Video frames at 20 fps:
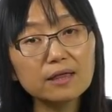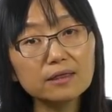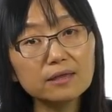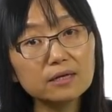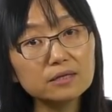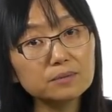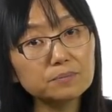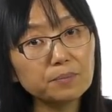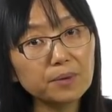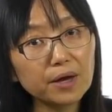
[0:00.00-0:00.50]

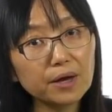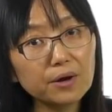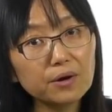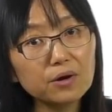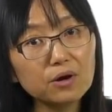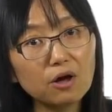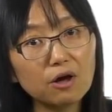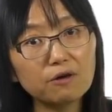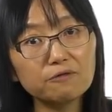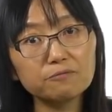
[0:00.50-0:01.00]
This
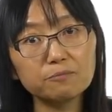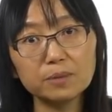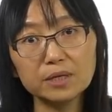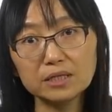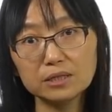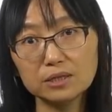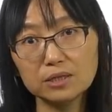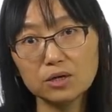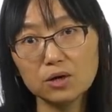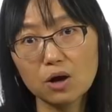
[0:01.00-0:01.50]
pair of
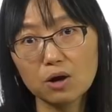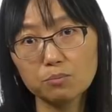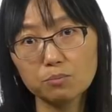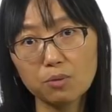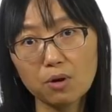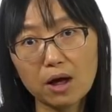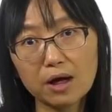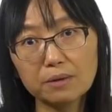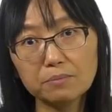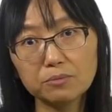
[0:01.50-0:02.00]
PCR
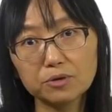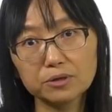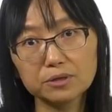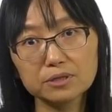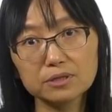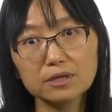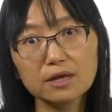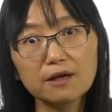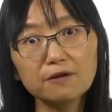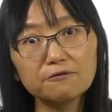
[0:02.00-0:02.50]

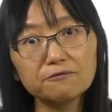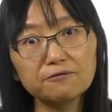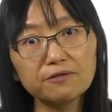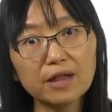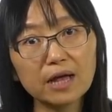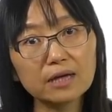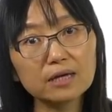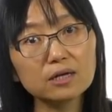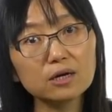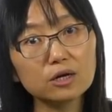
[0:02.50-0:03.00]
primers
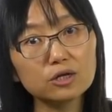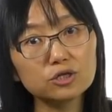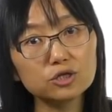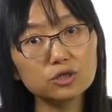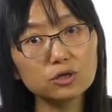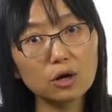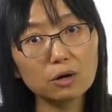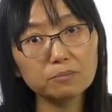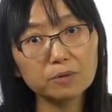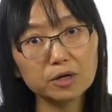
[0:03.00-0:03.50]
flank a
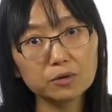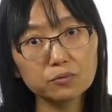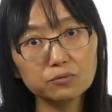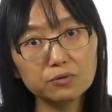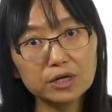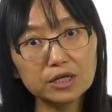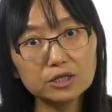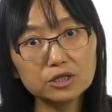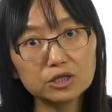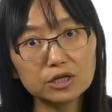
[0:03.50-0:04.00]
genomic
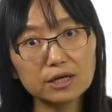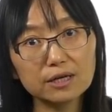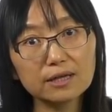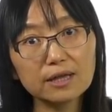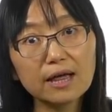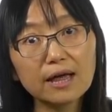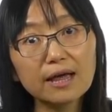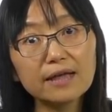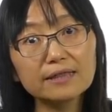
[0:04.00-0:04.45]
region